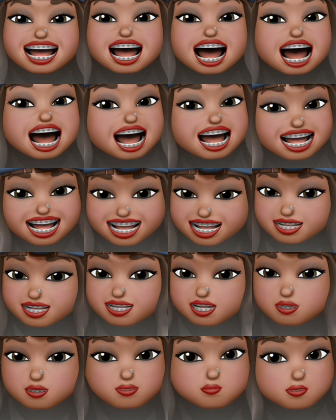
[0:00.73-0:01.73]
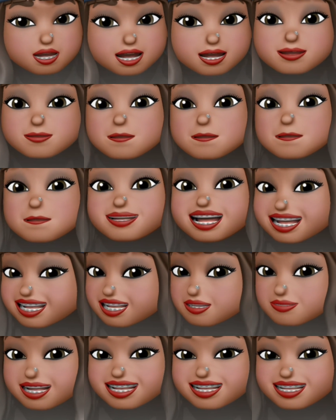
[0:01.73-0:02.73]
Hey YouTube, welcome back
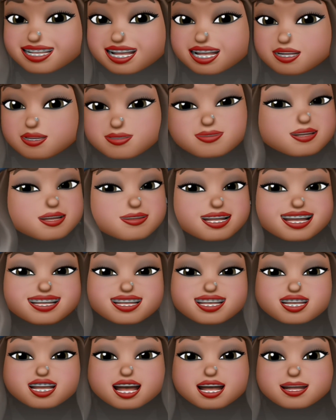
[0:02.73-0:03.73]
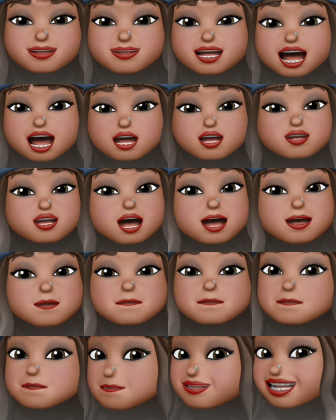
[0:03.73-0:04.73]
to my channel. We're about to talk about
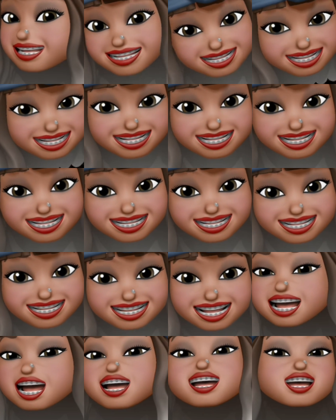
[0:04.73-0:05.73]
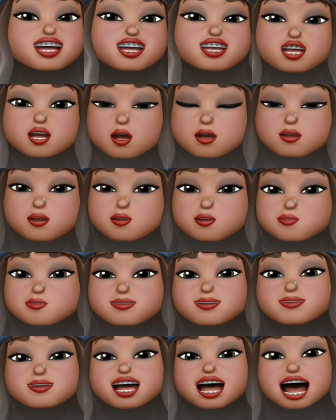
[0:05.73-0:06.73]
business. So
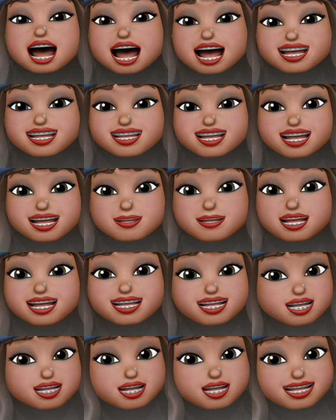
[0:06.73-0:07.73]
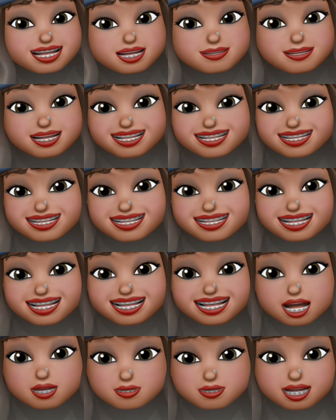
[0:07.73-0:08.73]
I thought about starting a business
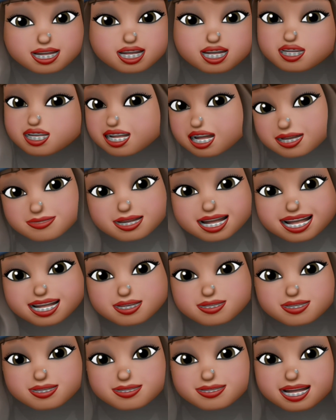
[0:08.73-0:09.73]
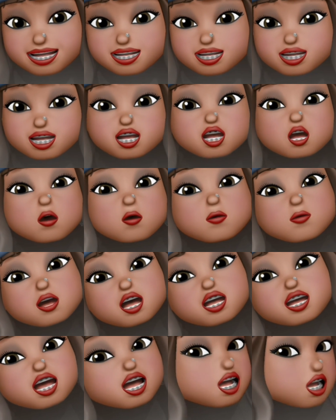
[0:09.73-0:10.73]
and I wanted to share my information
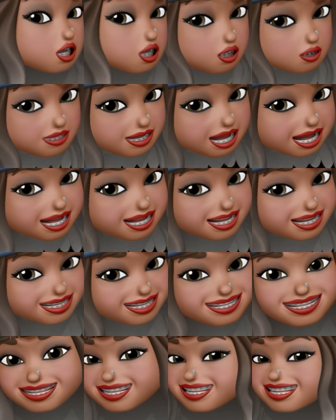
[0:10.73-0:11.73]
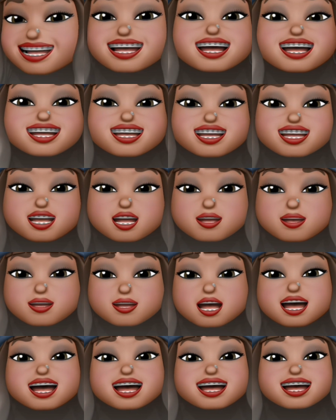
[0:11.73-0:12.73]
with you guys. So
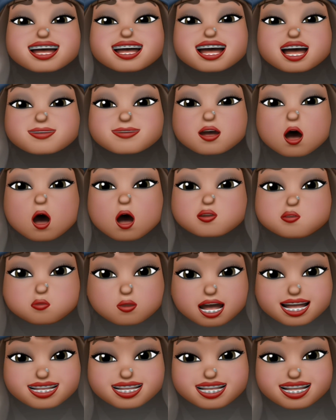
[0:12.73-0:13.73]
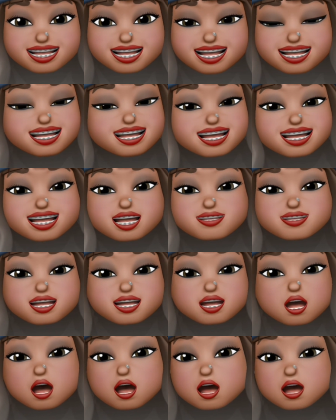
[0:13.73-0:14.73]
keep on watching and I give you
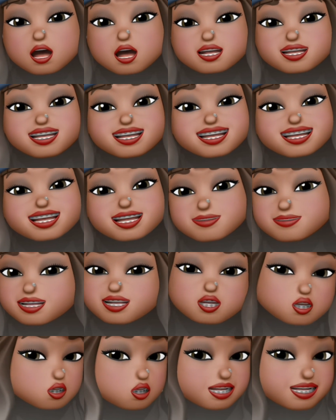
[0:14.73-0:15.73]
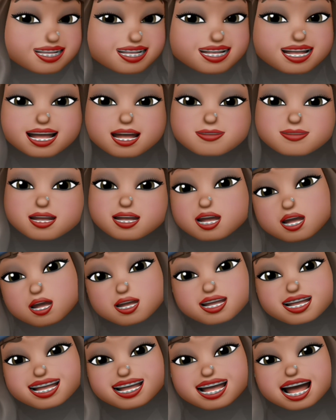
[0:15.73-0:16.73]
all the tips and tricks that I'm
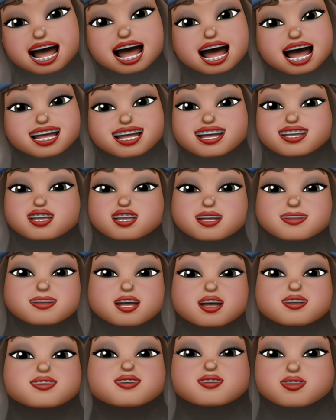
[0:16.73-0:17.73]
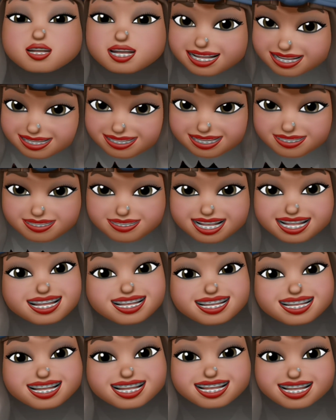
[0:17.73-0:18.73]
learning, and there's going to be a free gift
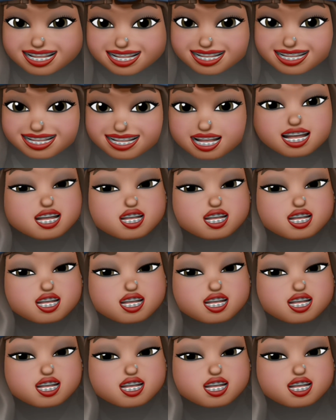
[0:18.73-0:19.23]
at the end.